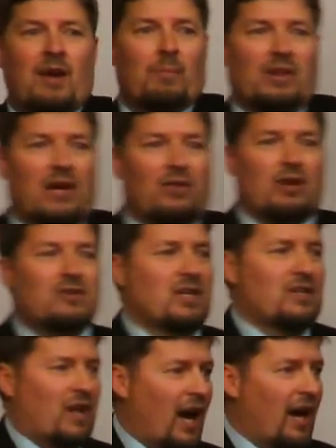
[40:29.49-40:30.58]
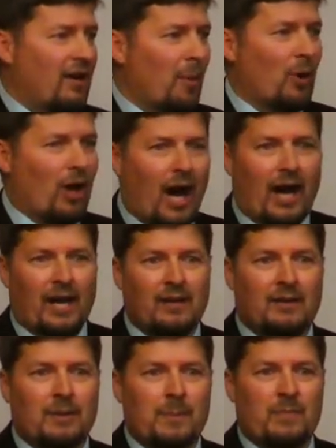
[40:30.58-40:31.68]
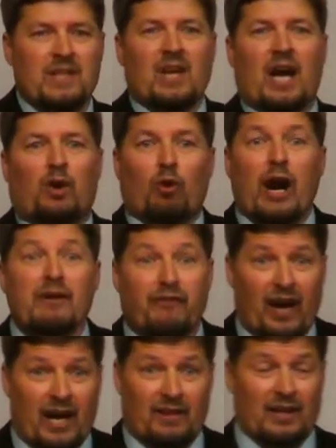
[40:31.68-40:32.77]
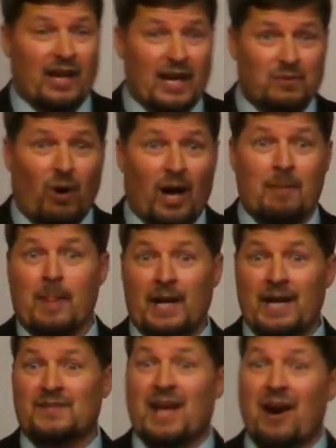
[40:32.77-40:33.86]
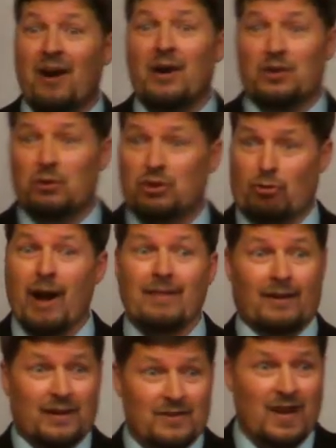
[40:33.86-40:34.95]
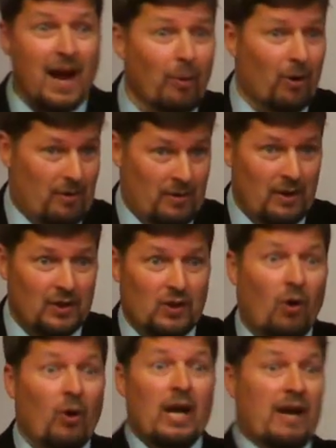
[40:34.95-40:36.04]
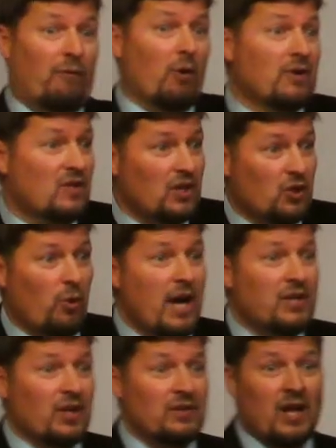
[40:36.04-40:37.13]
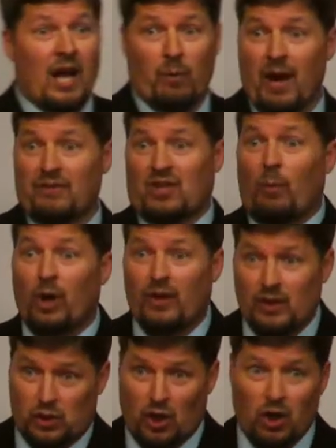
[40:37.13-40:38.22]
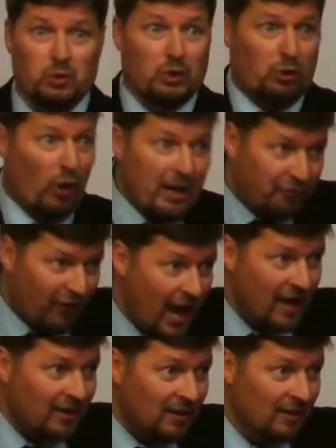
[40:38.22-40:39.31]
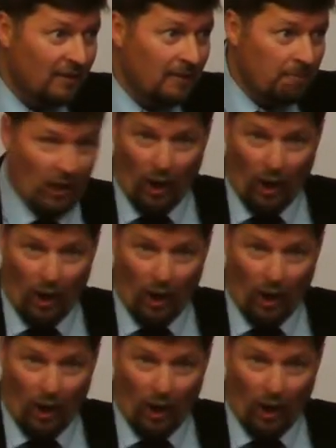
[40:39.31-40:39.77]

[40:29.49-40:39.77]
but then there's this guy in number nine. He's got great faith. And guess what? He's there to strengthen his neighbor. So if we're in situations and we have someone in this church with great faith, I